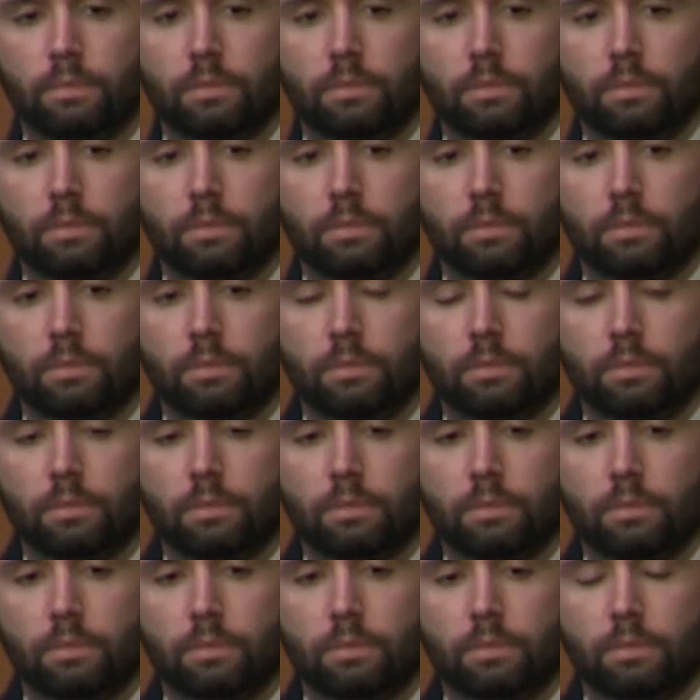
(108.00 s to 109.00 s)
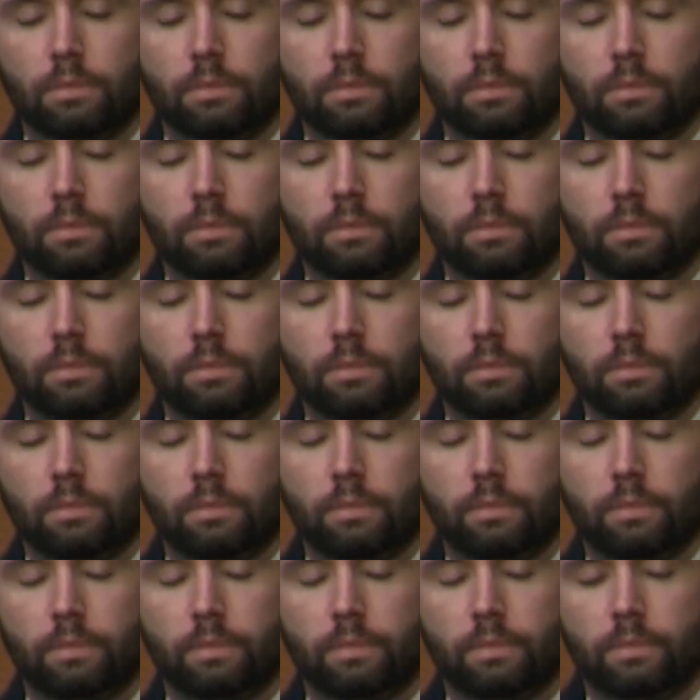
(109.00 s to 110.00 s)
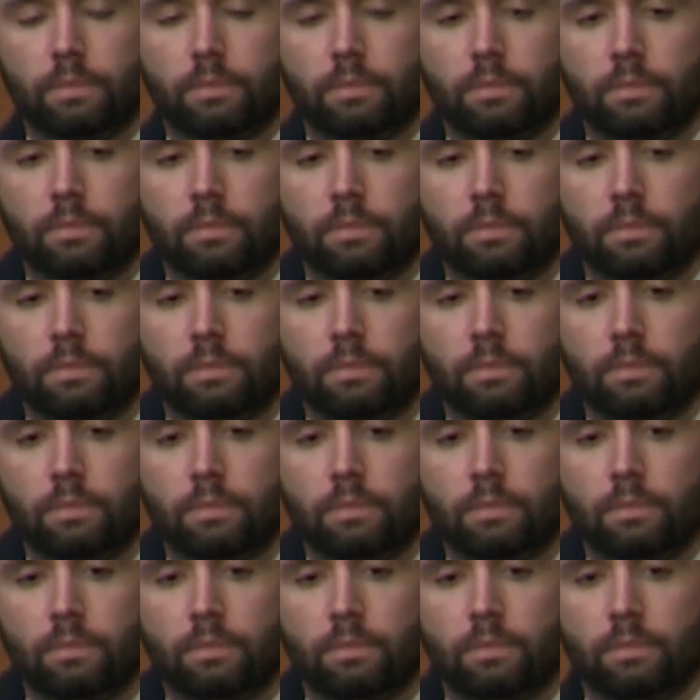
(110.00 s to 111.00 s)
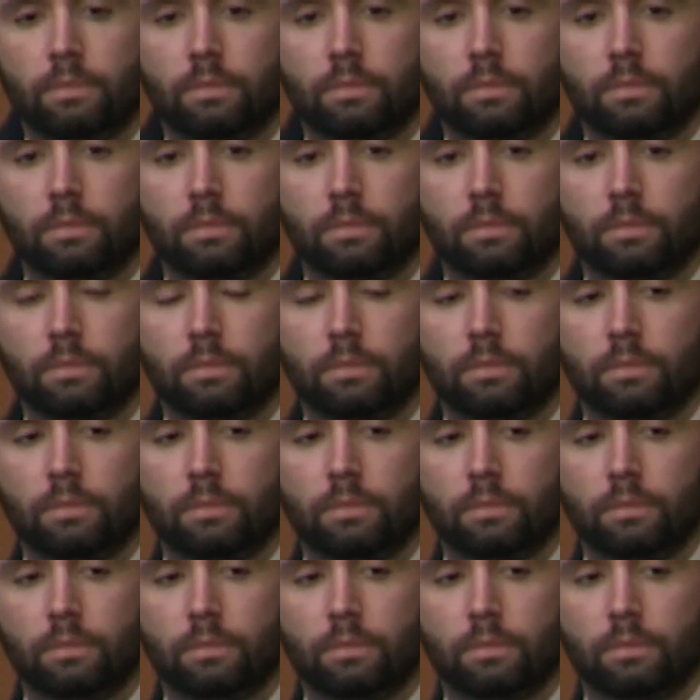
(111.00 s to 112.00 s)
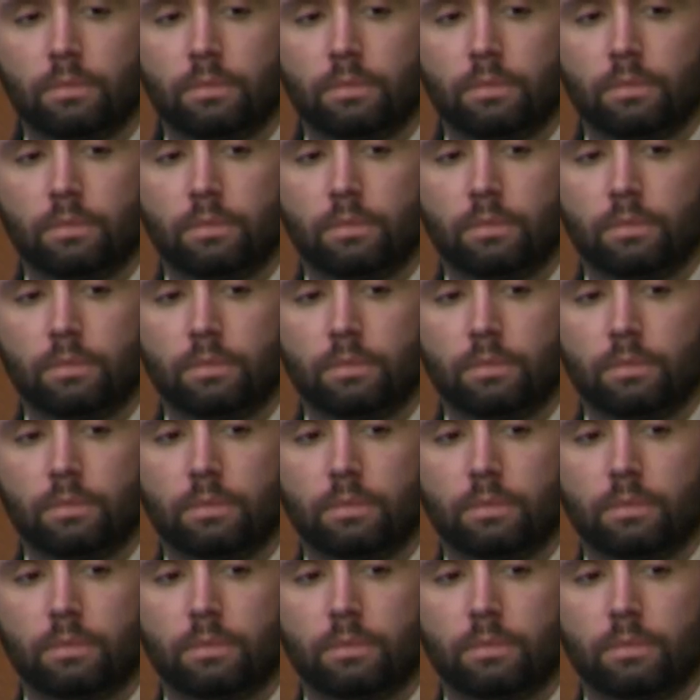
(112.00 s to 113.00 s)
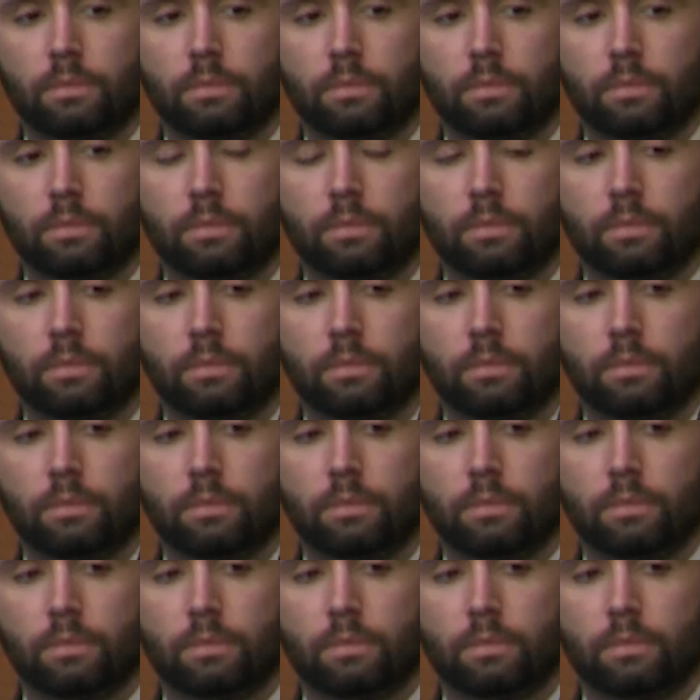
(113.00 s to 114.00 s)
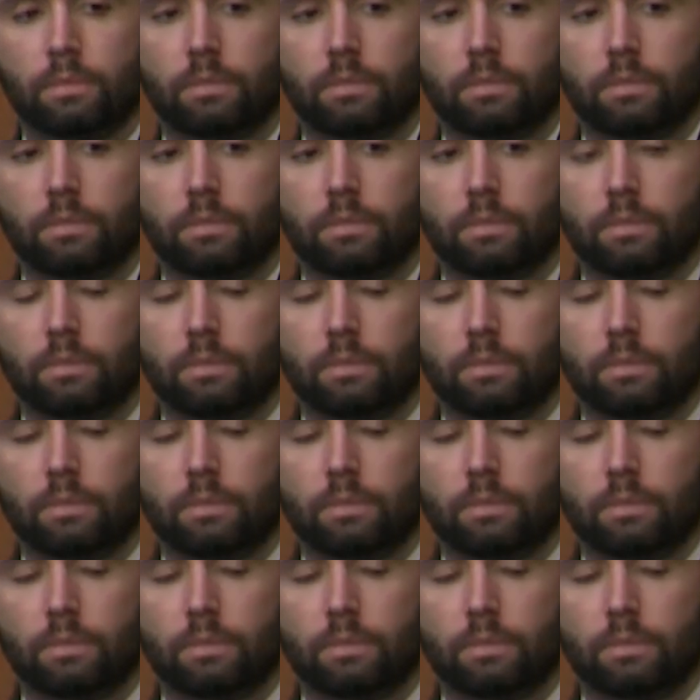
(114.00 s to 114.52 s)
The person shown says nothing.